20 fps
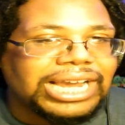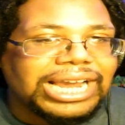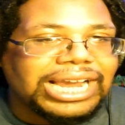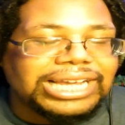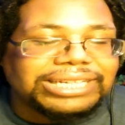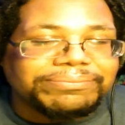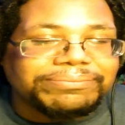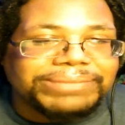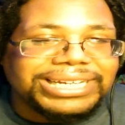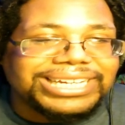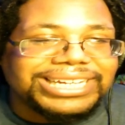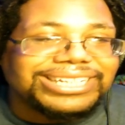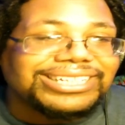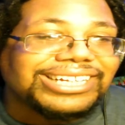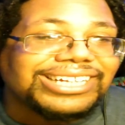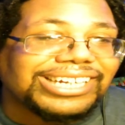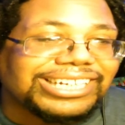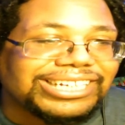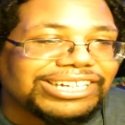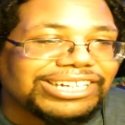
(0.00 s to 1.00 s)
And me,
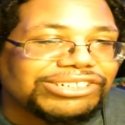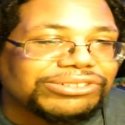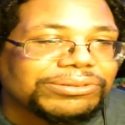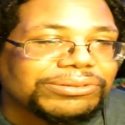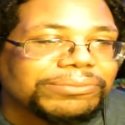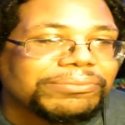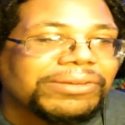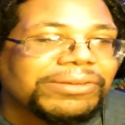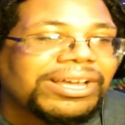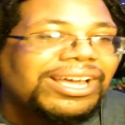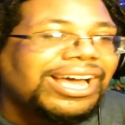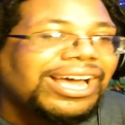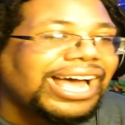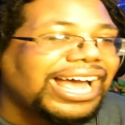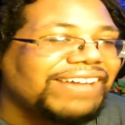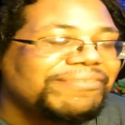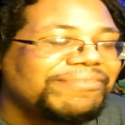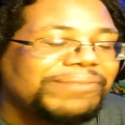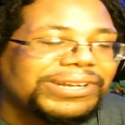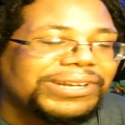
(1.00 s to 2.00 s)
the Conundrum,
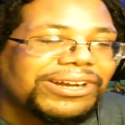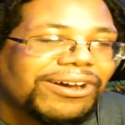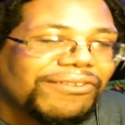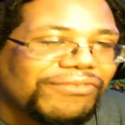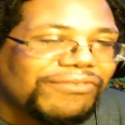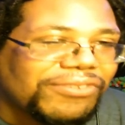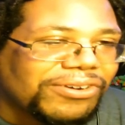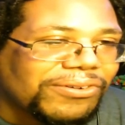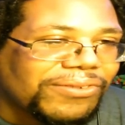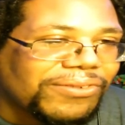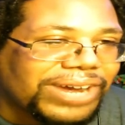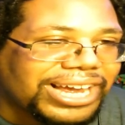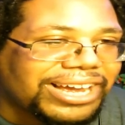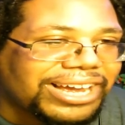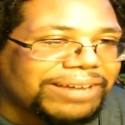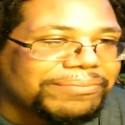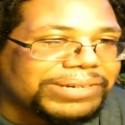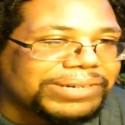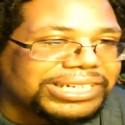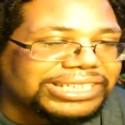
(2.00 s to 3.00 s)
I've been off for a
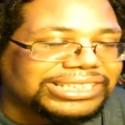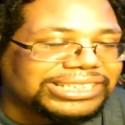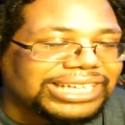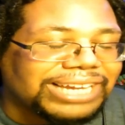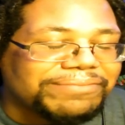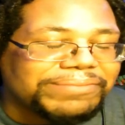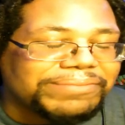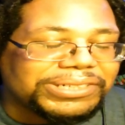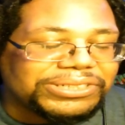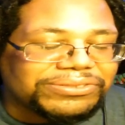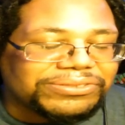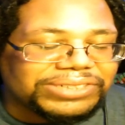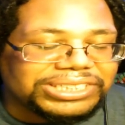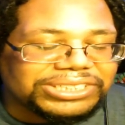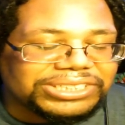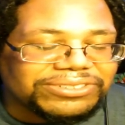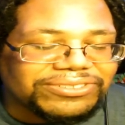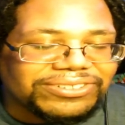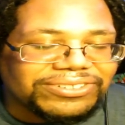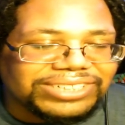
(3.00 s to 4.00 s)
while because I've been doing
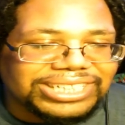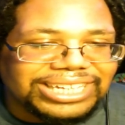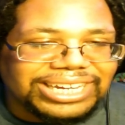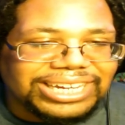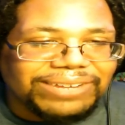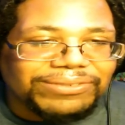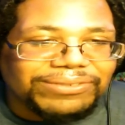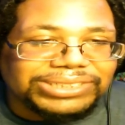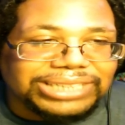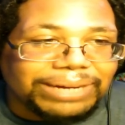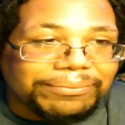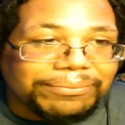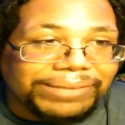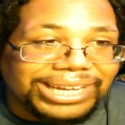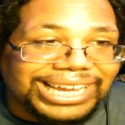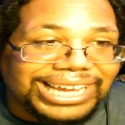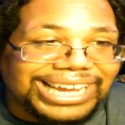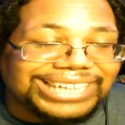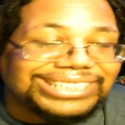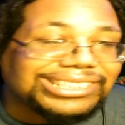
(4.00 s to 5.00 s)
school thing, which I'm
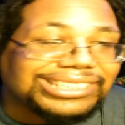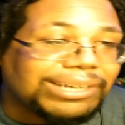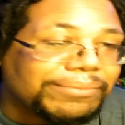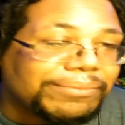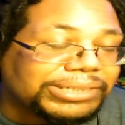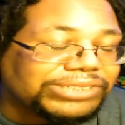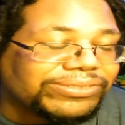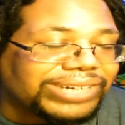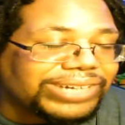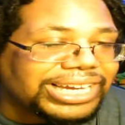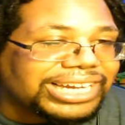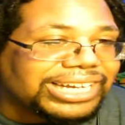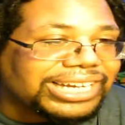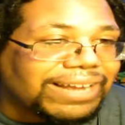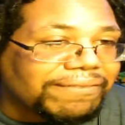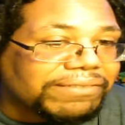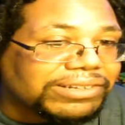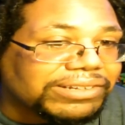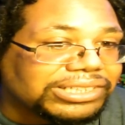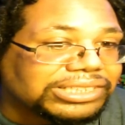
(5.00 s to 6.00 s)
glad is coming to an end
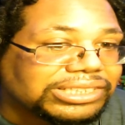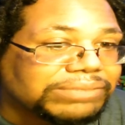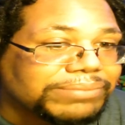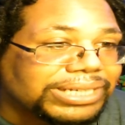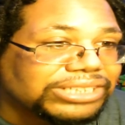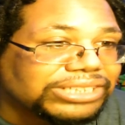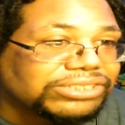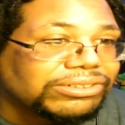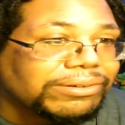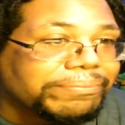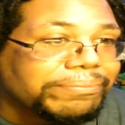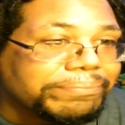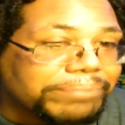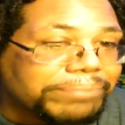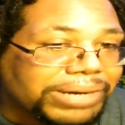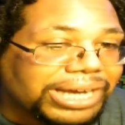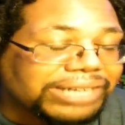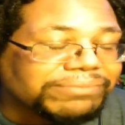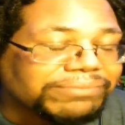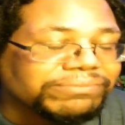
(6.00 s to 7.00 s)
after the semester.
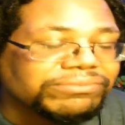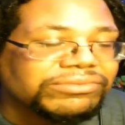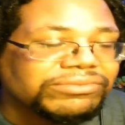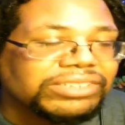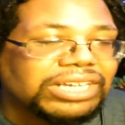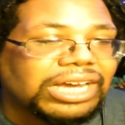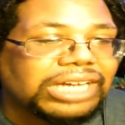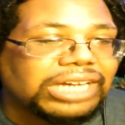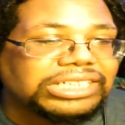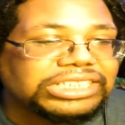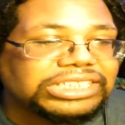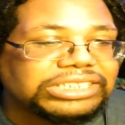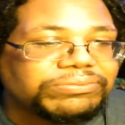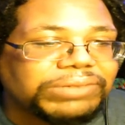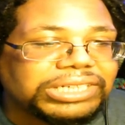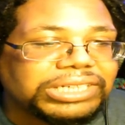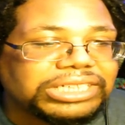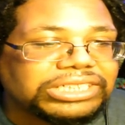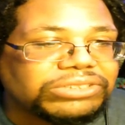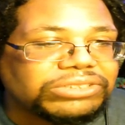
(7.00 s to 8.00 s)
But I just
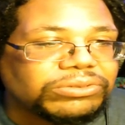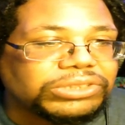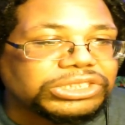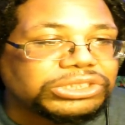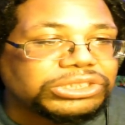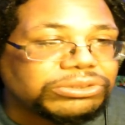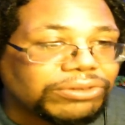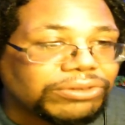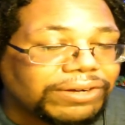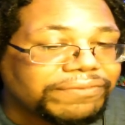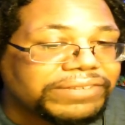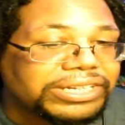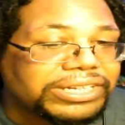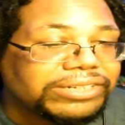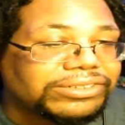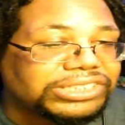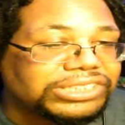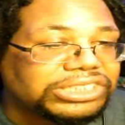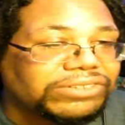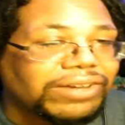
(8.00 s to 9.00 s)
wanted to do a short
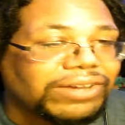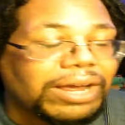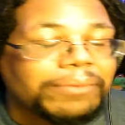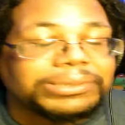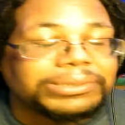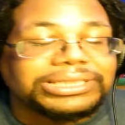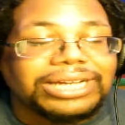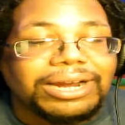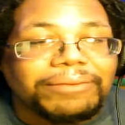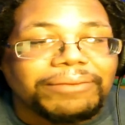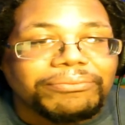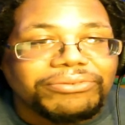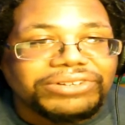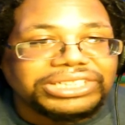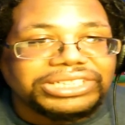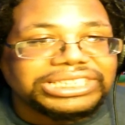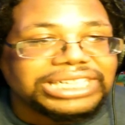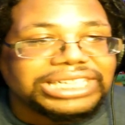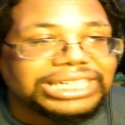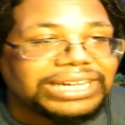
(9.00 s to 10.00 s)
video to show how much I
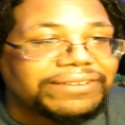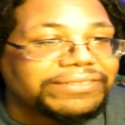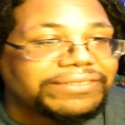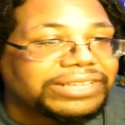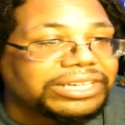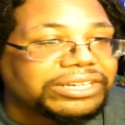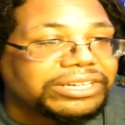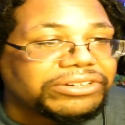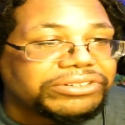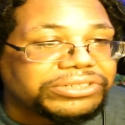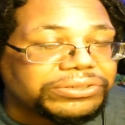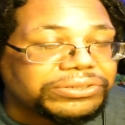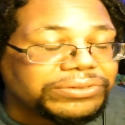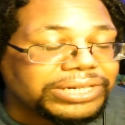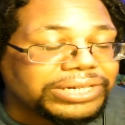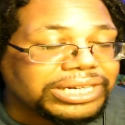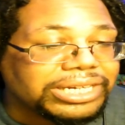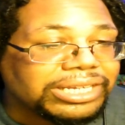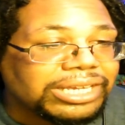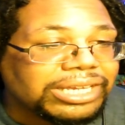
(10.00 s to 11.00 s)
appreciate everything you're
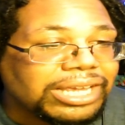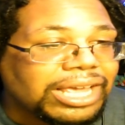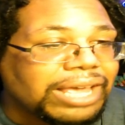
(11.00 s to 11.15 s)
doing.